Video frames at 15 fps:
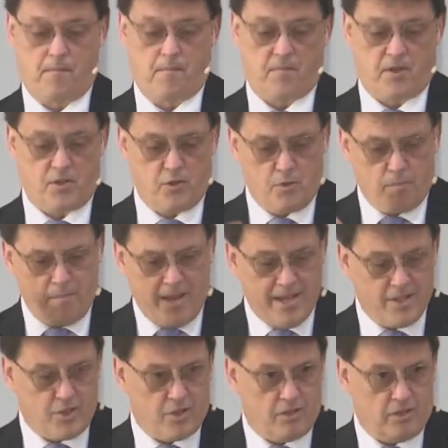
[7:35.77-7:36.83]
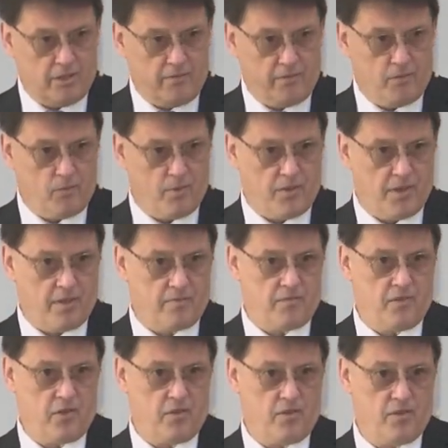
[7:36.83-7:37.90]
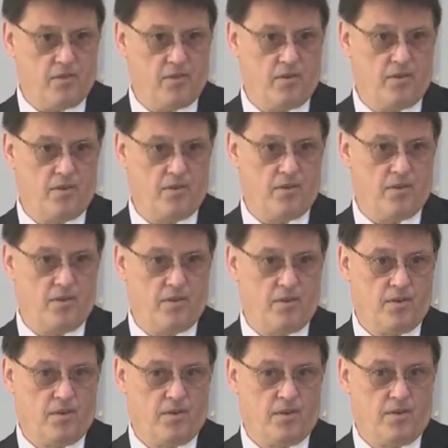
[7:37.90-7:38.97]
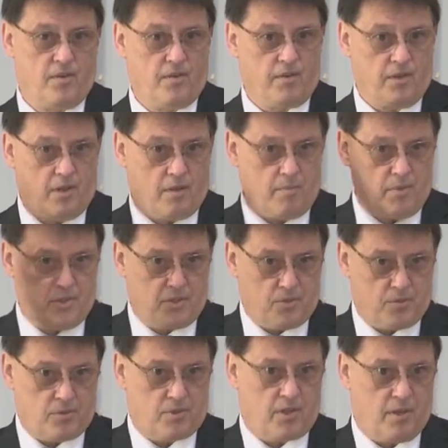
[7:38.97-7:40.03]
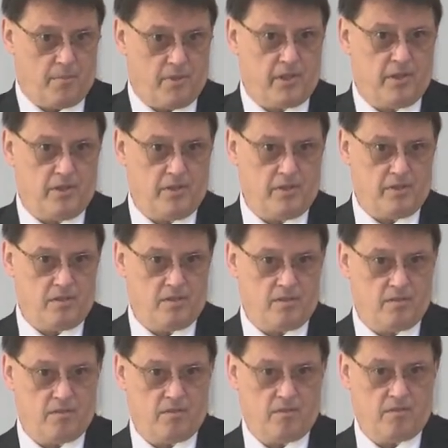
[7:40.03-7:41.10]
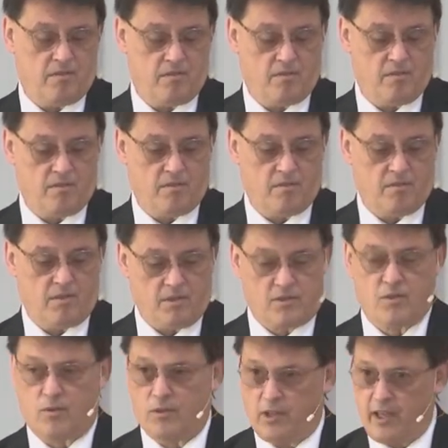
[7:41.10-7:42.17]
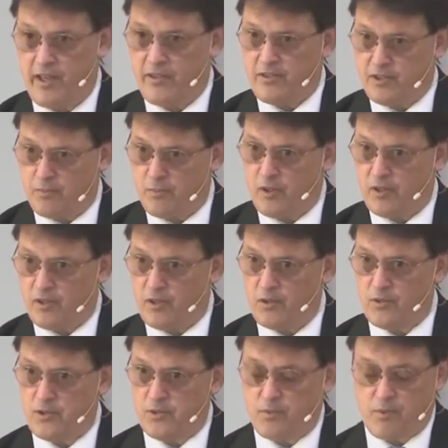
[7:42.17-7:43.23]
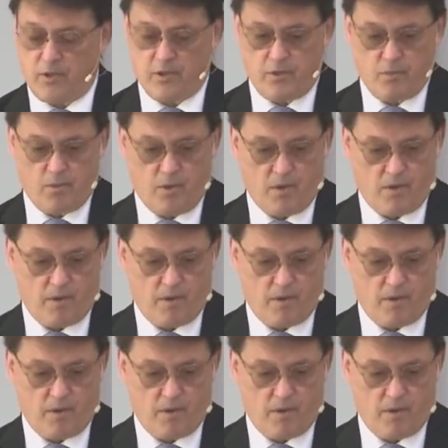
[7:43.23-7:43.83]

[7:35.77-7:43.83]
Can you imagine living with that fear? That a missile's coming in, it's going to land somewhere close to where you are.